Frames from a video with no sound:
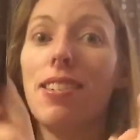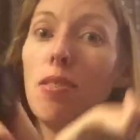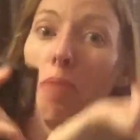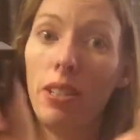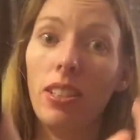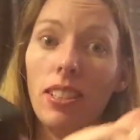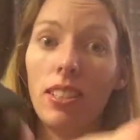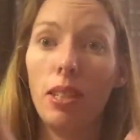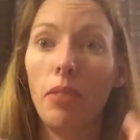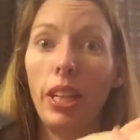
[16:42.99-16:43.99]
Especially
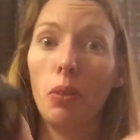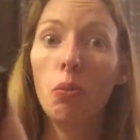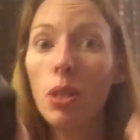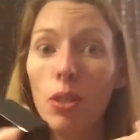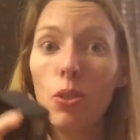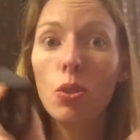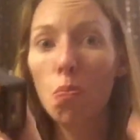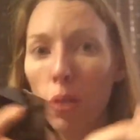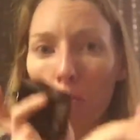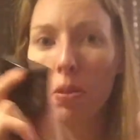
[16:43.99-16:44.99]
since I'm like,
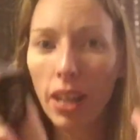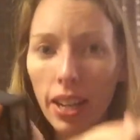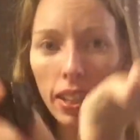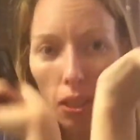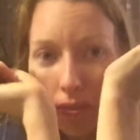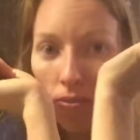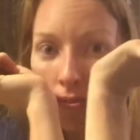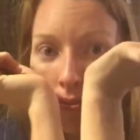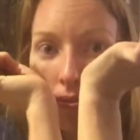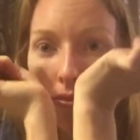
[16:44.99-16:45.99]
spring break.
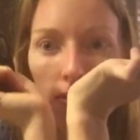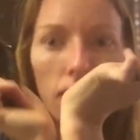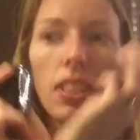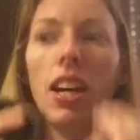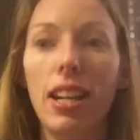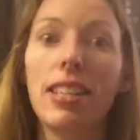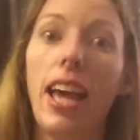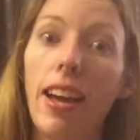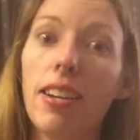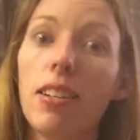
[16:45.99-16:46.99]
Yeah.